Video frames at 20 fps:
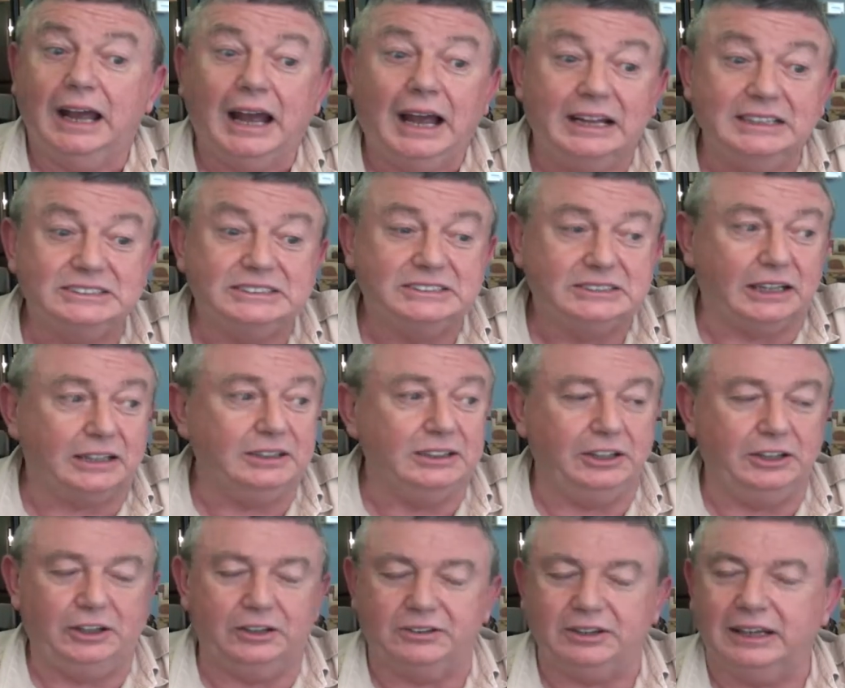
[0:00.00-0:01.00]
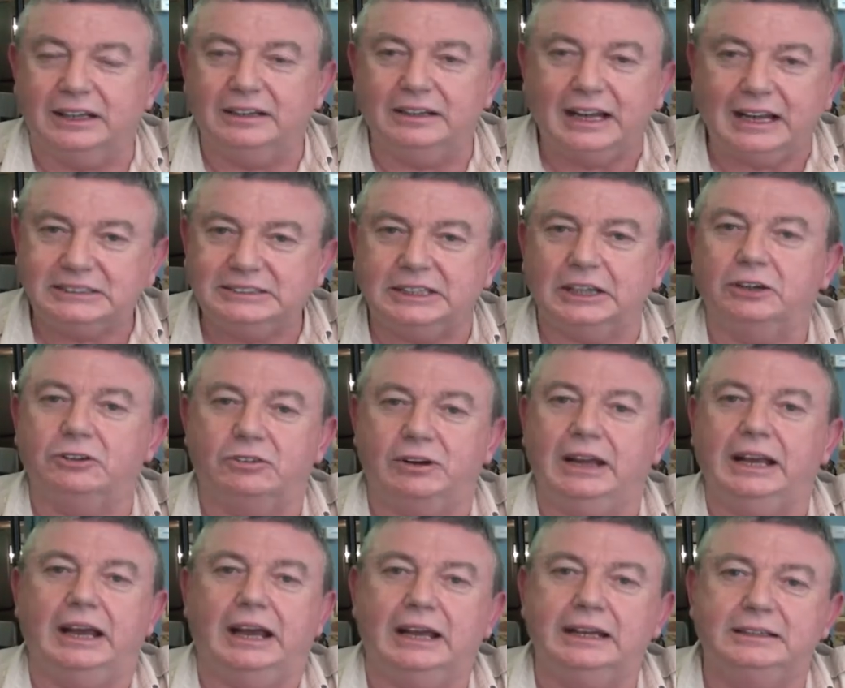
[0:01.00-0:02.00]
And suddenly you think, that's a
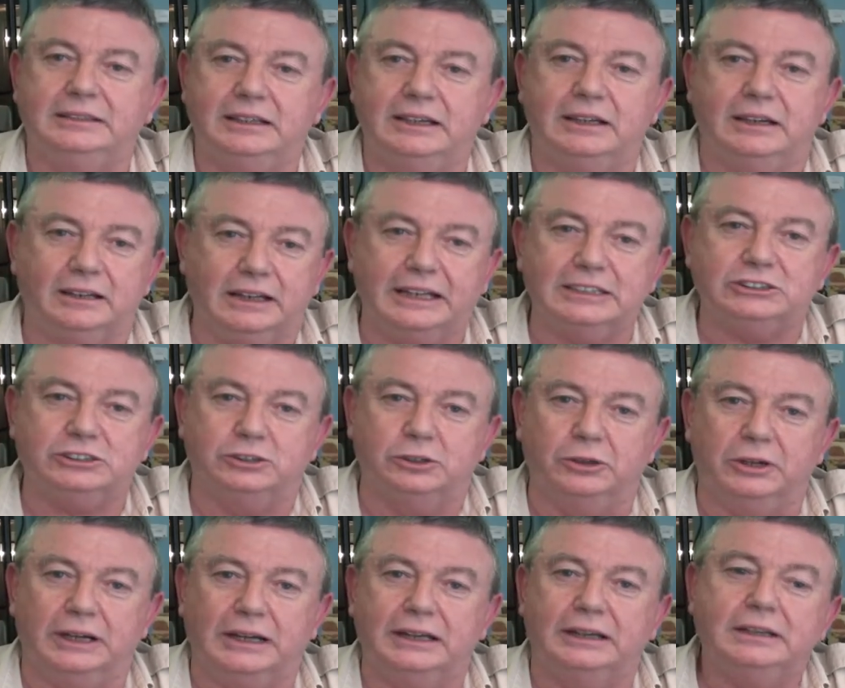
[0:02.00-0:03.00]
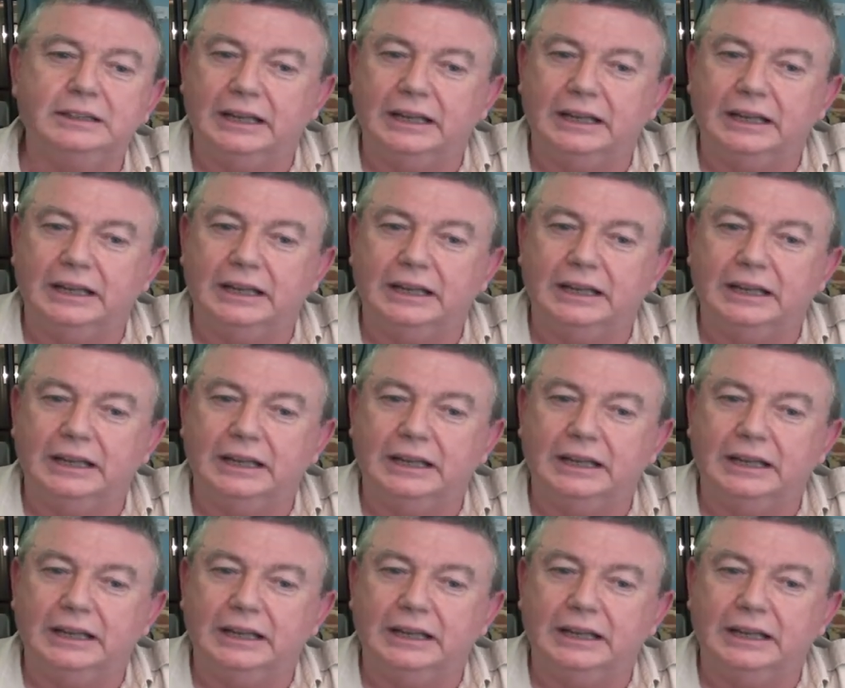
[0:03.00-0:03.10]
great idea, let's do it.